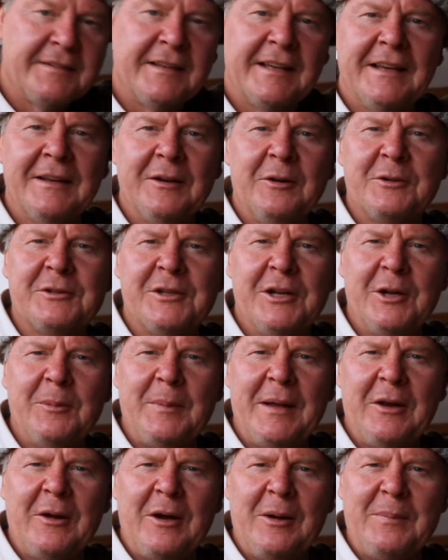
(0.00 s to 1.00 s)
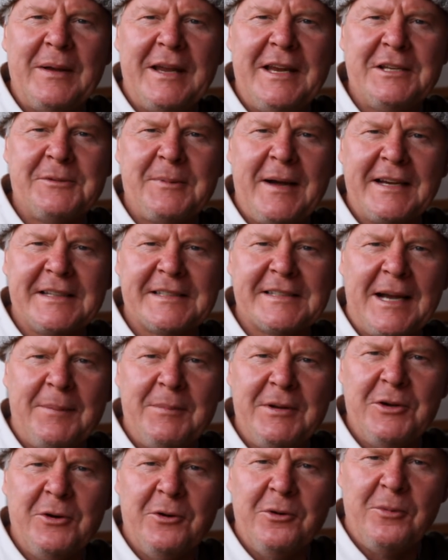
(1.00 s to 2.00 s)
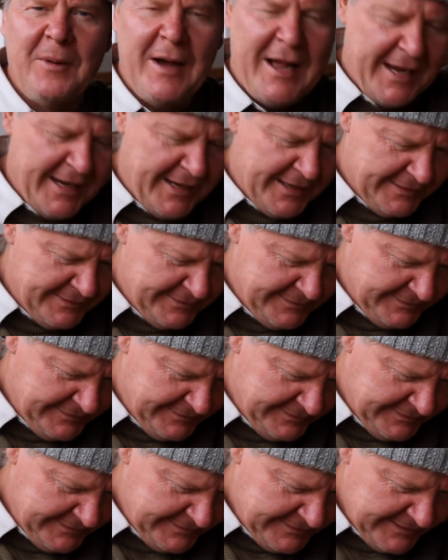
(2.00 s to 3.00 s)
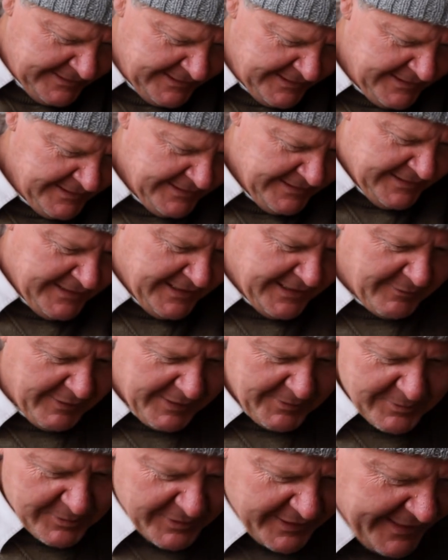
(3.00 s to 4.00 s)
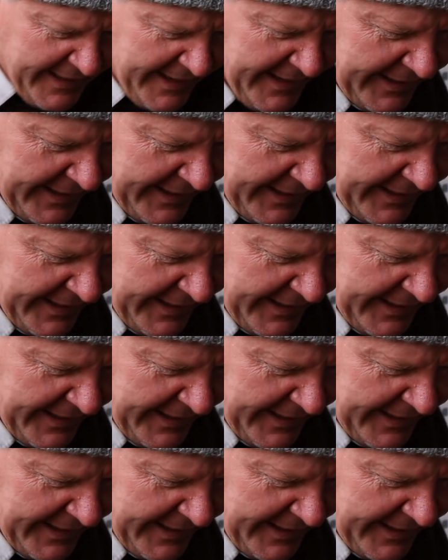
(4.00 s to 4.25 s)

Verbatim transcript: think it looks a little bit like beeswax coming your way. Anyway, we'll get that